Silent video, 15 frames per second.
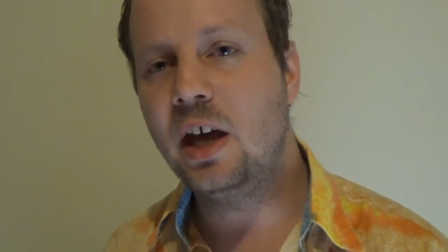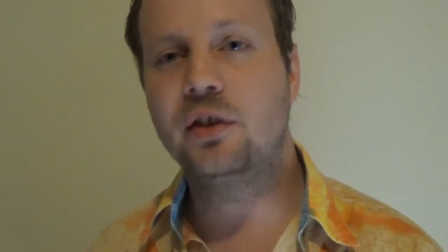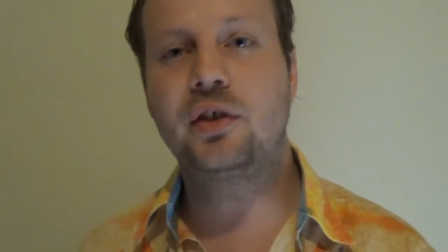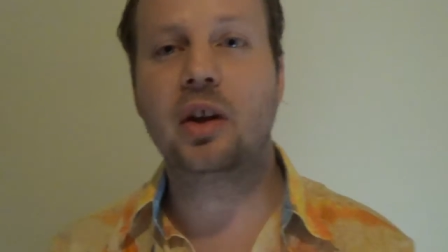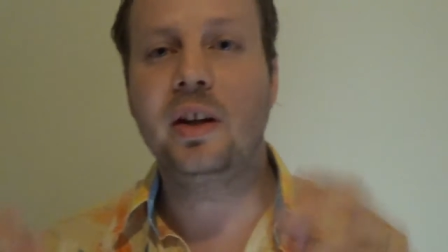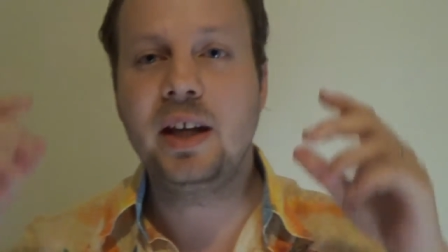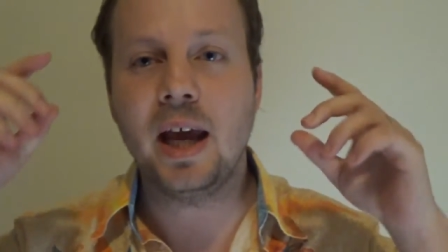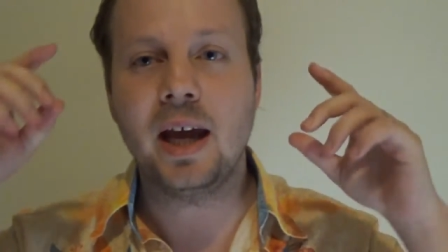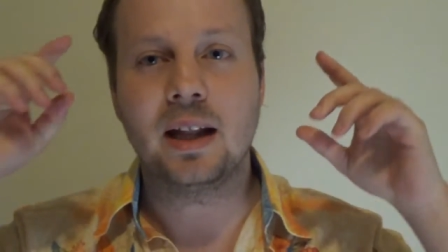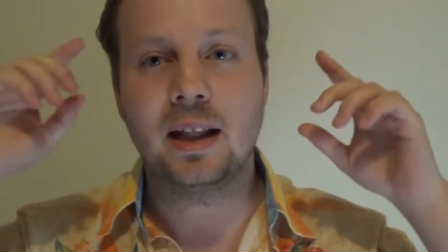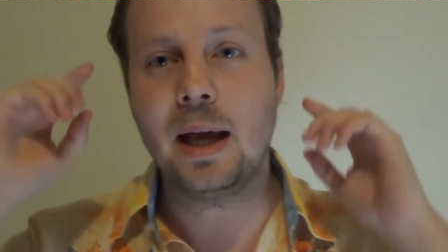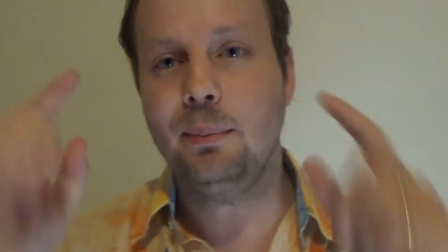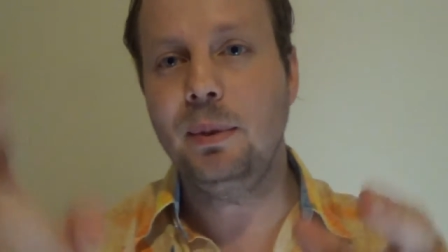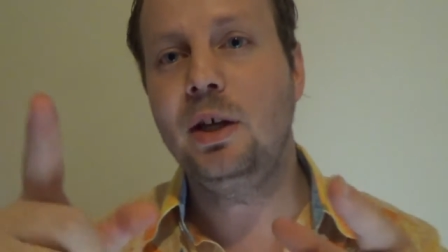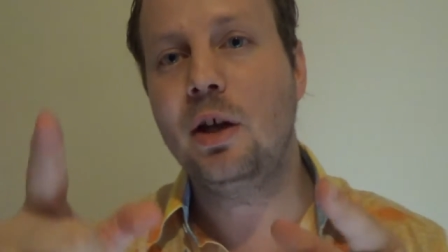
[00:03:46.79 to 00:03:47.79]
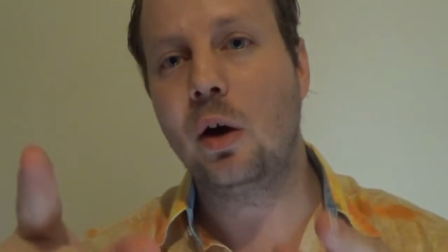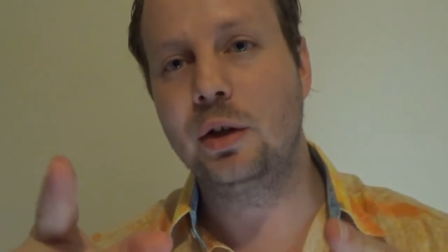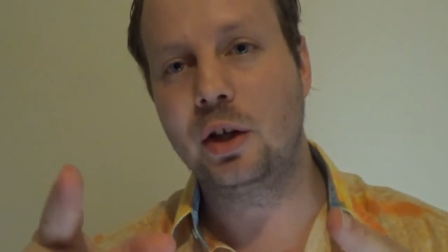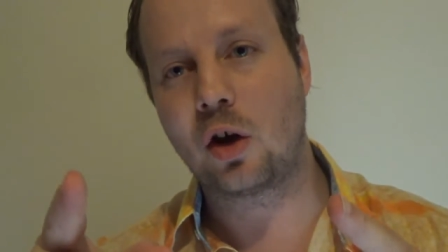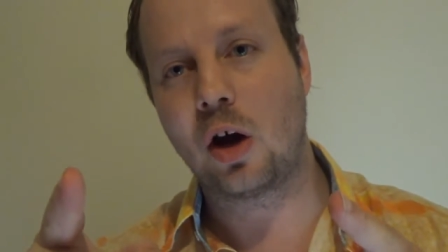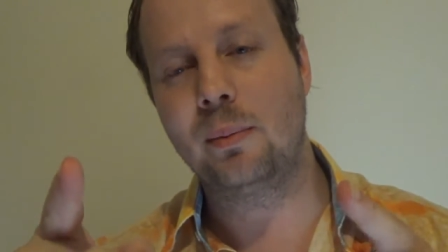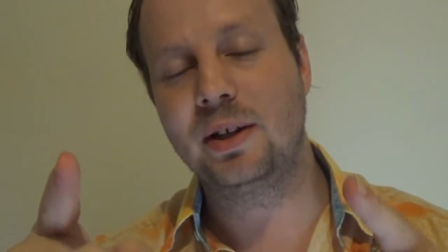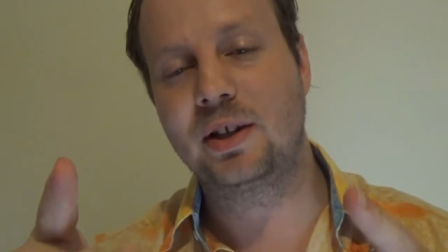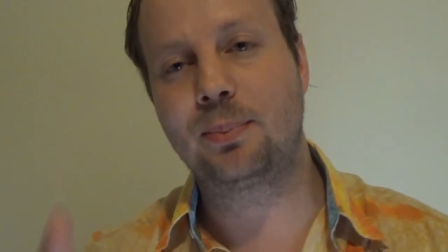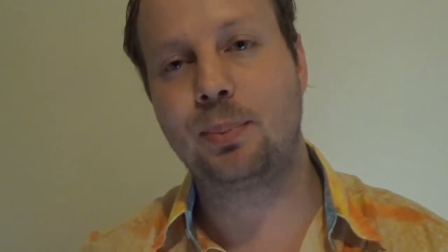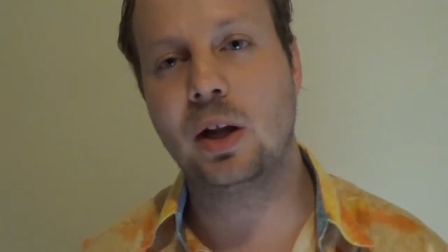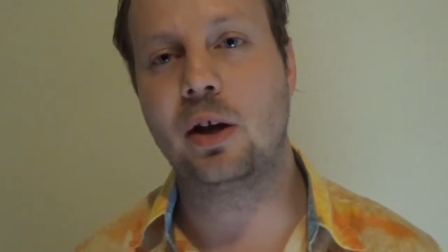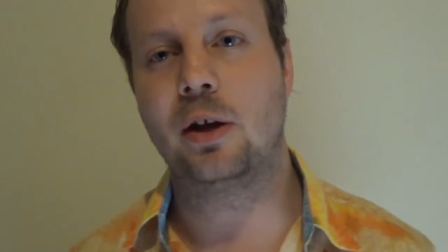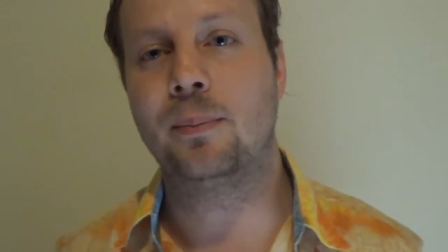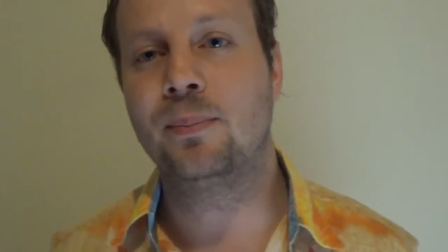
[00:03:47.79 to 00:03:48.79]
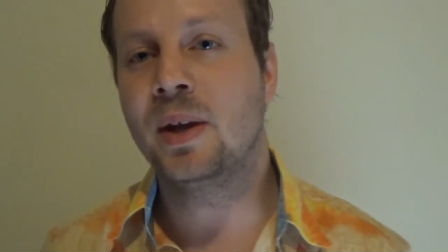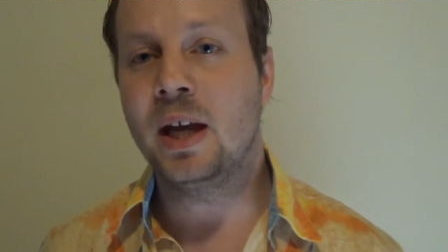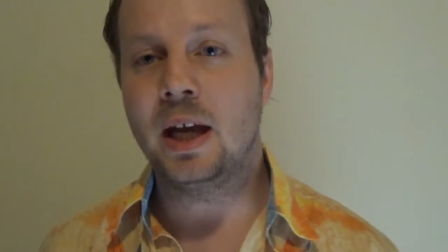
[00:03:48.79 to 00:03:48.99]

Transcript: So yeah, let me know in the comments below.